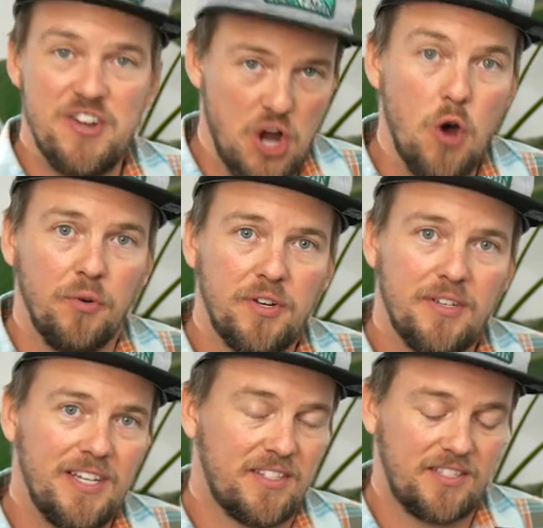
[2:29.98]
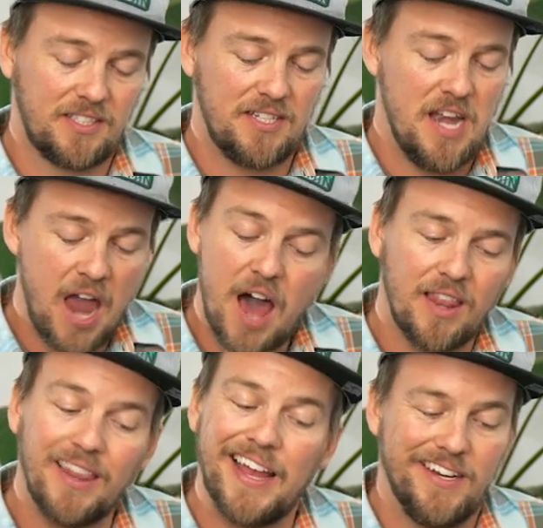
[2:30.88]
don't. It's
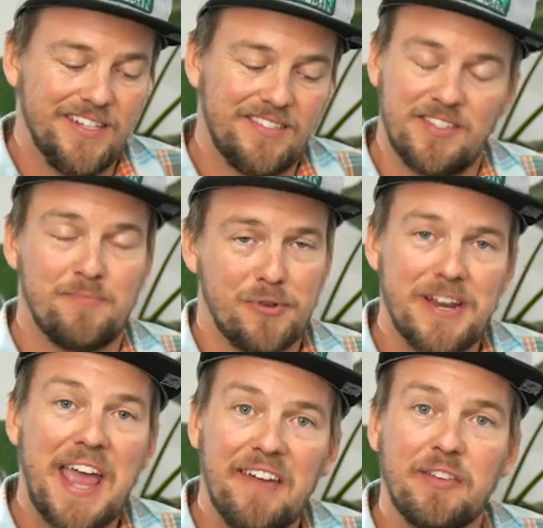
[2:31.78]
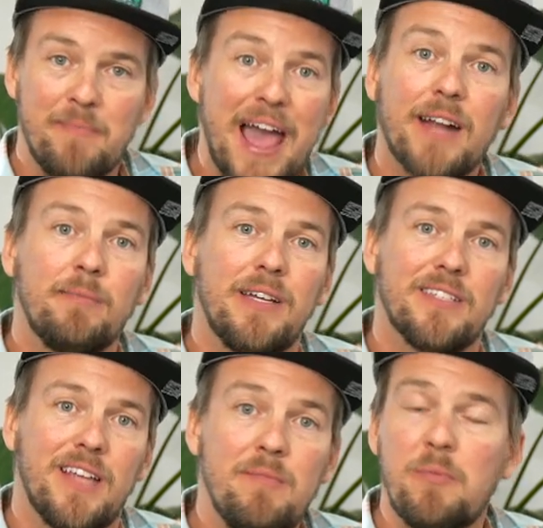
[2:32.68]
not light. It's a pretty heavy bag
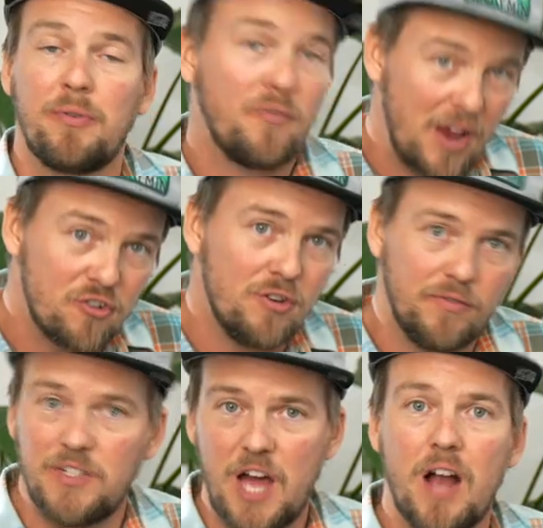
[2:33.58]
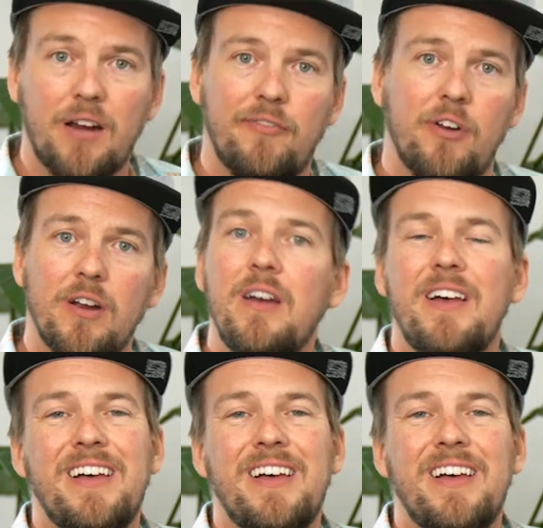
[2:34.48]
because I'm a professional photographer.